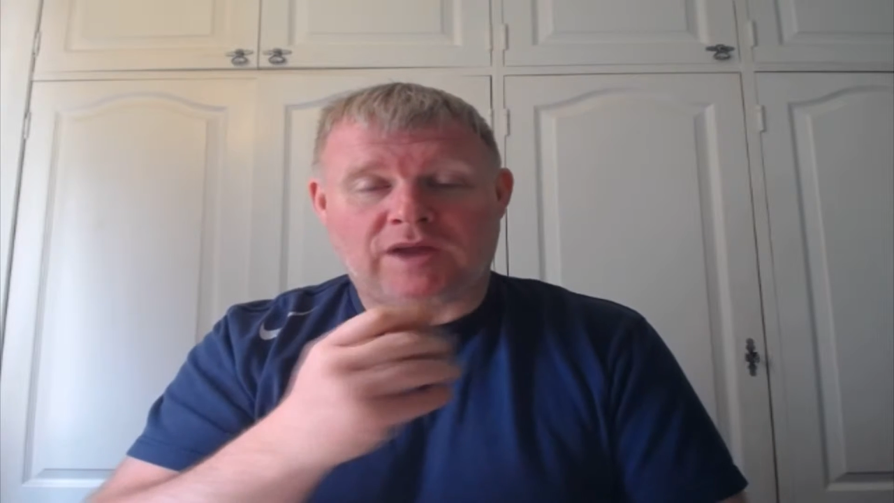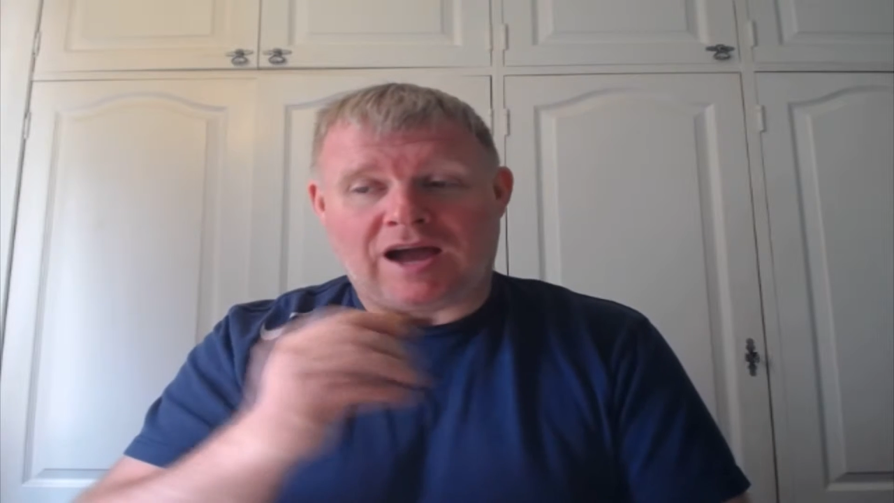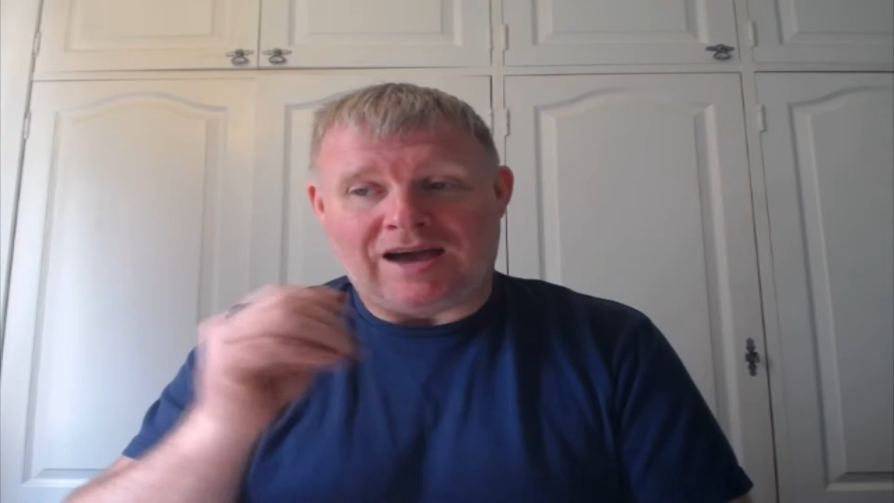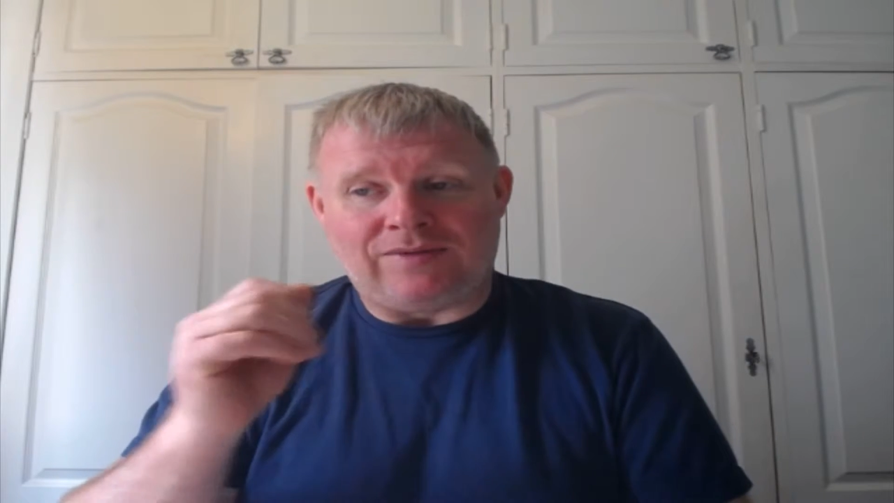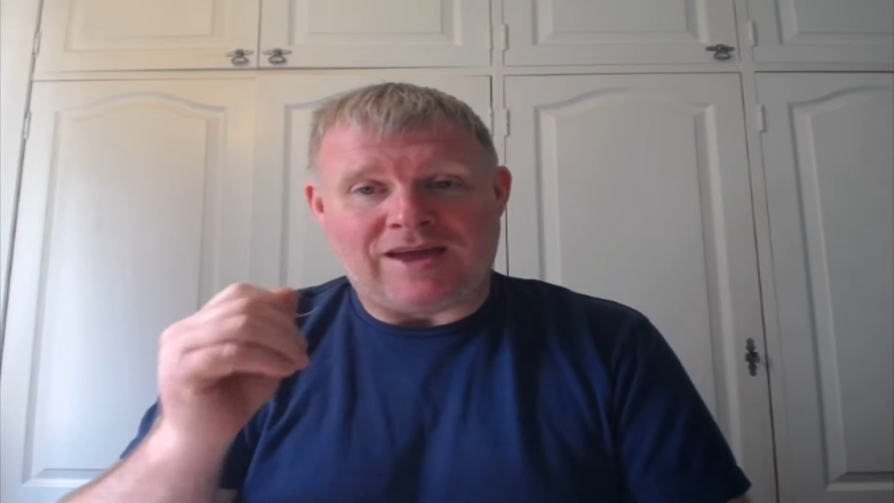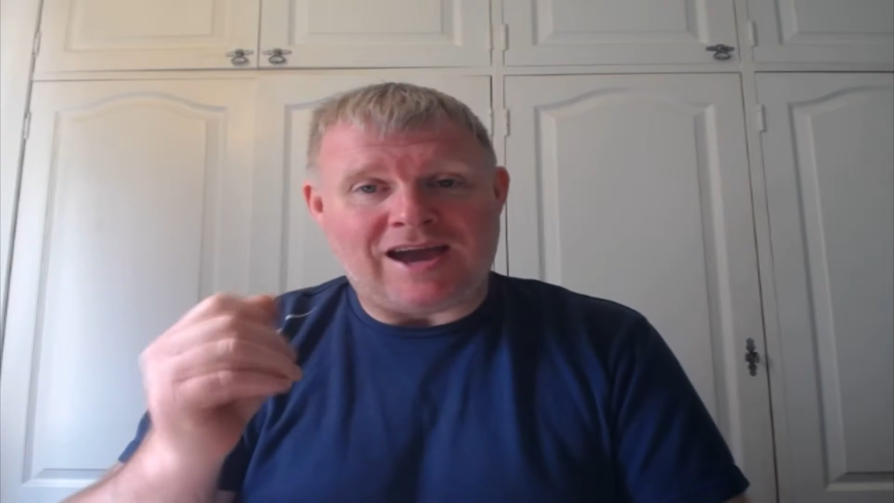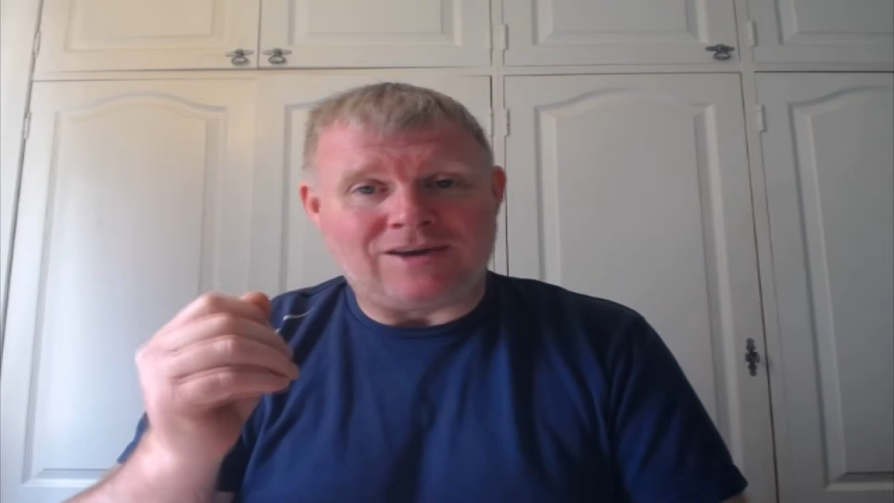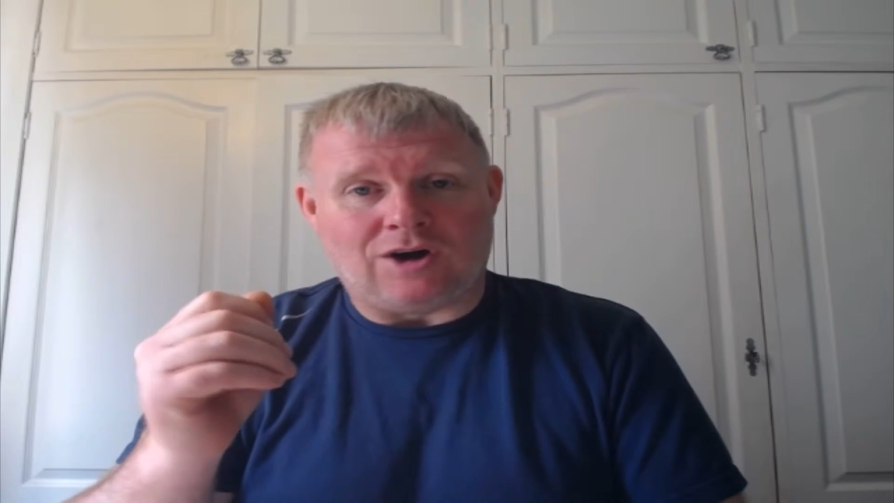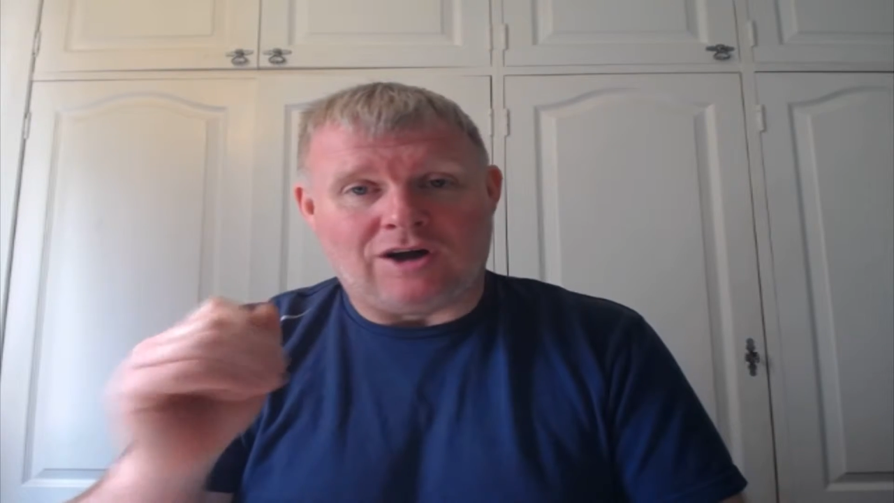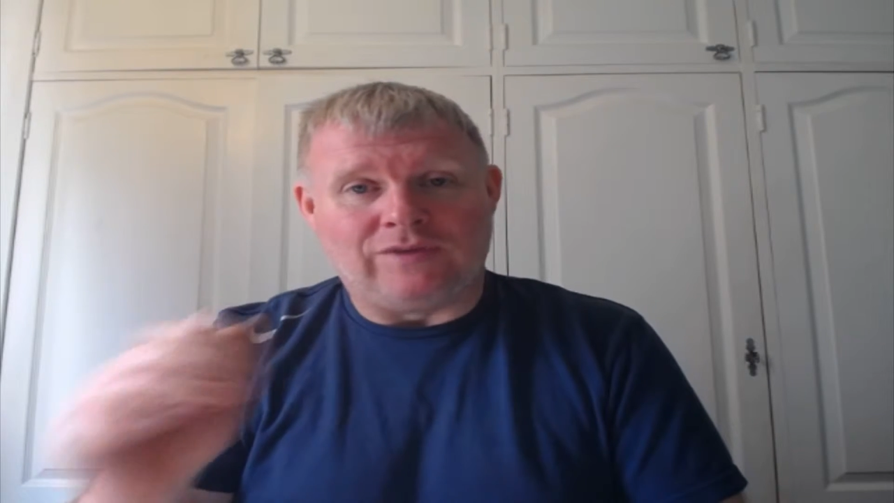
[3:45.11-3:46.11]
and
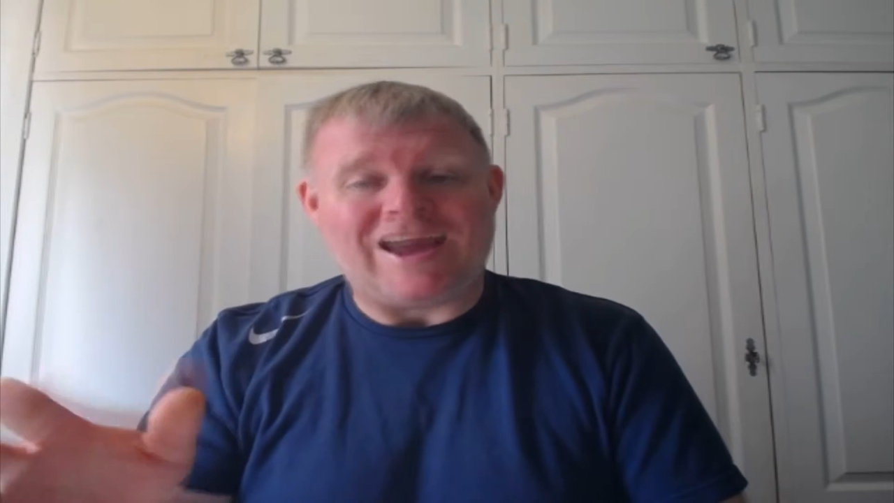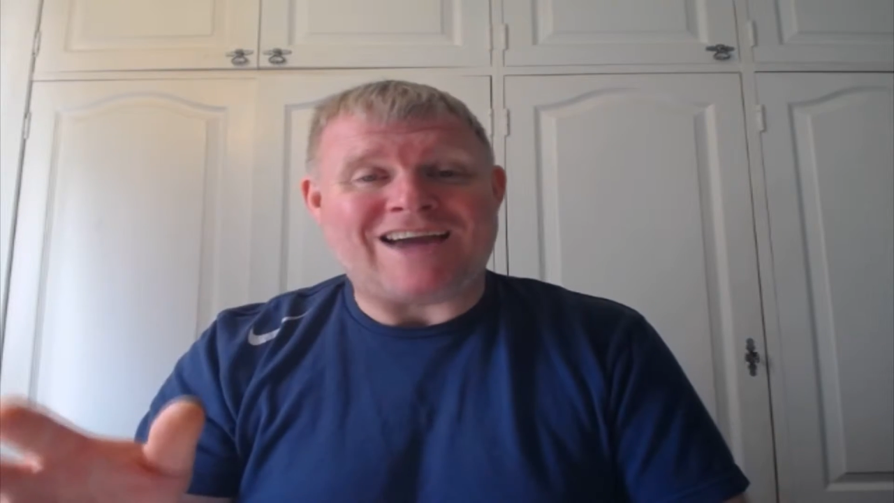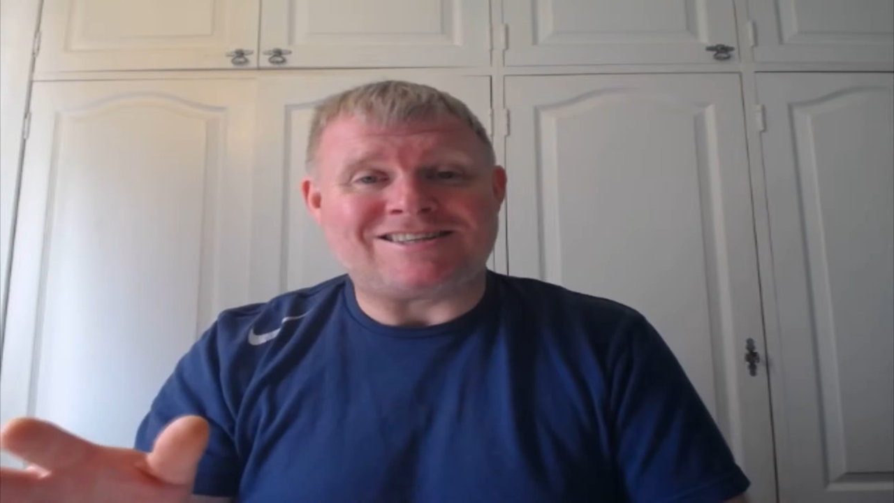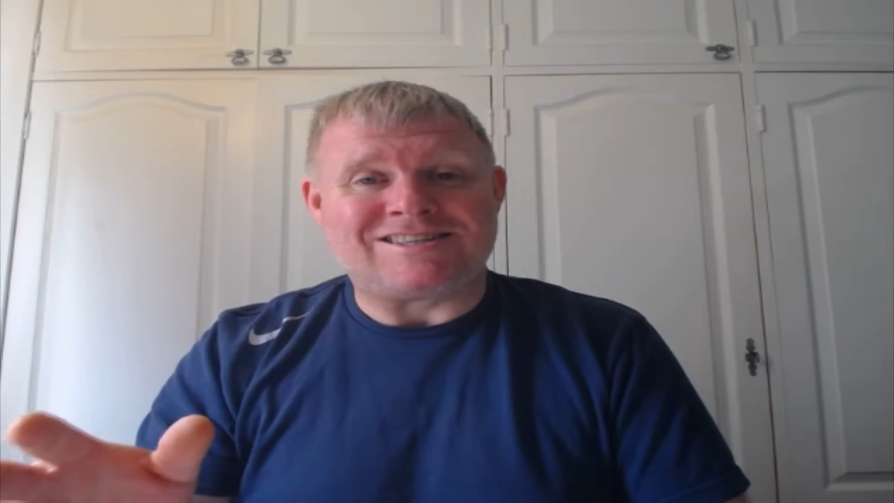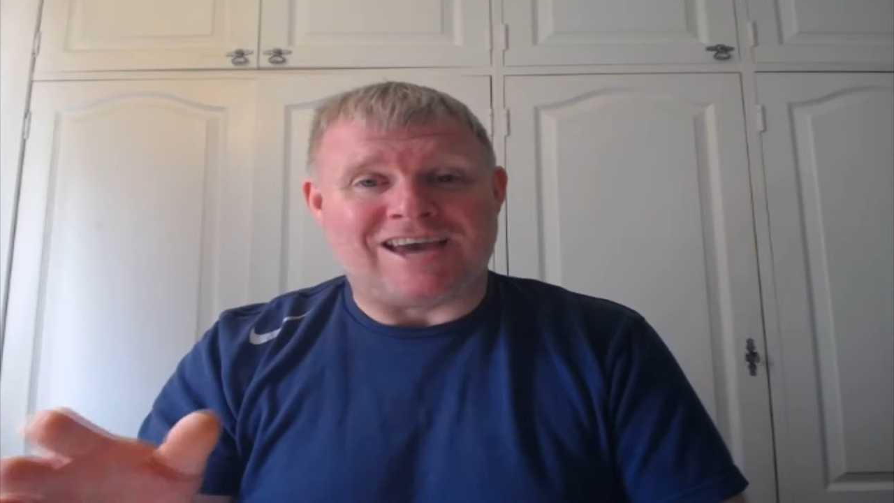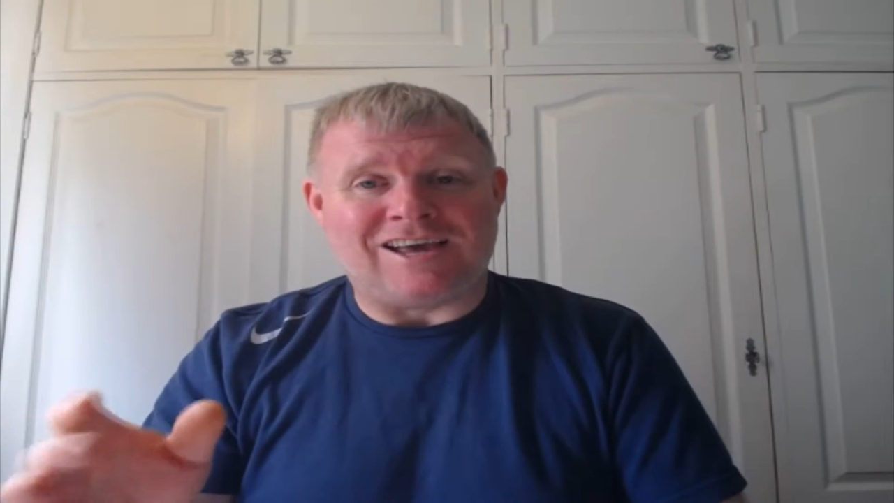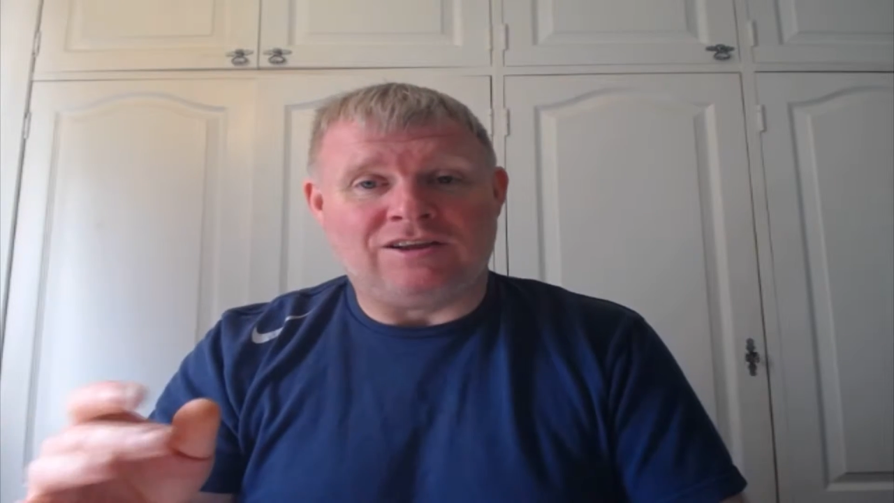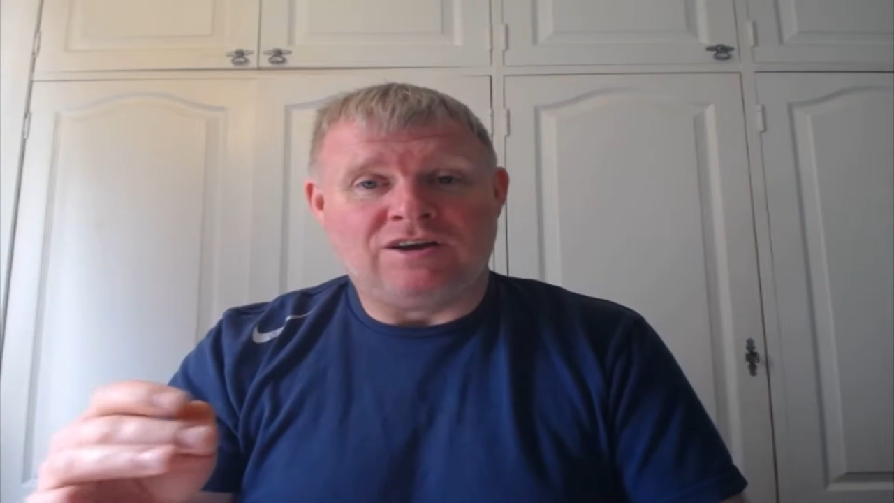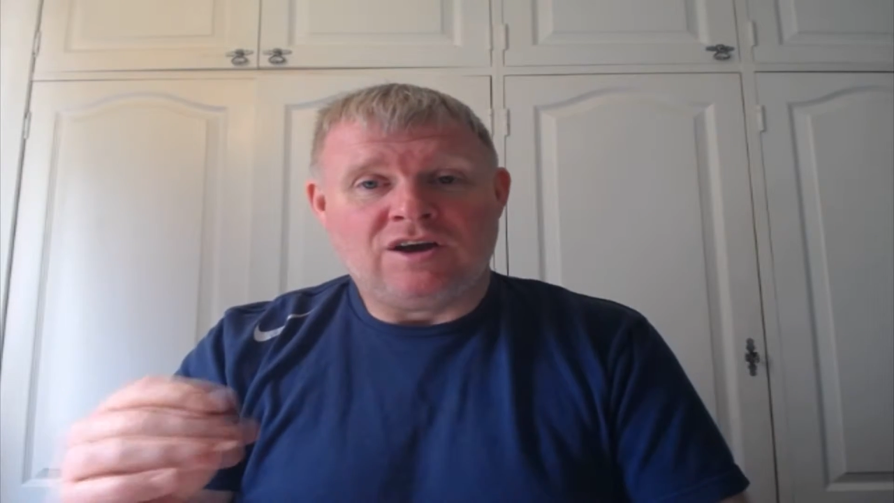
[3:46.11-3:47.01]
then on the exhale,